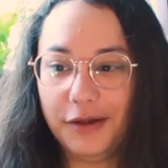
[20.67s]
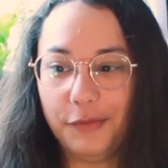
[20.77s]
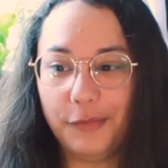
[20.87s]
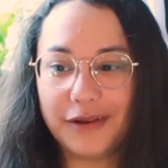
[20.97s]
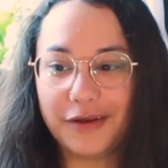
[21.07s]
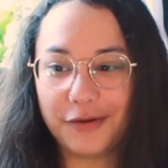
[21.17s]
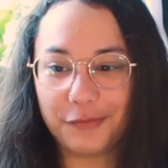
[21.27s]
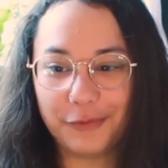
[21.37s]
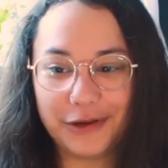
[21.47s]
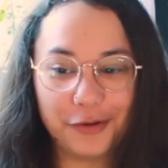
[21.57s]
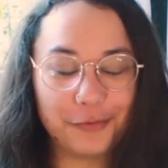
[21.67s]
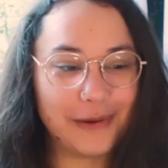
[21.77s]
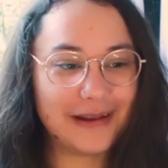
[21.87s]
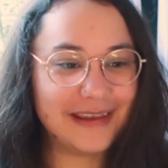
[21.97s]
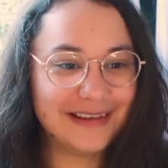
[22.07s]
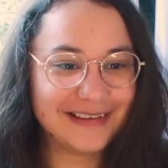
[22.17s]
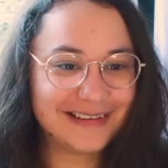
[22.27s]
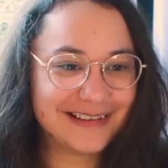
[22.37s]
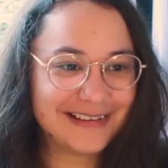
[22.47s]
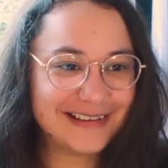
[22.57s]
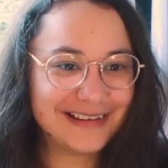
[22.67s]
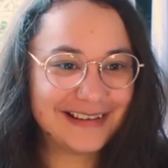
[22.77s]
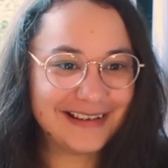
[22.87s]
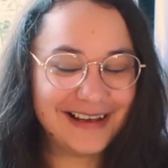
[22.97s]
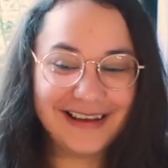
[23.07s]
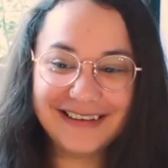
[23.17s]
One of those things is true. Huh?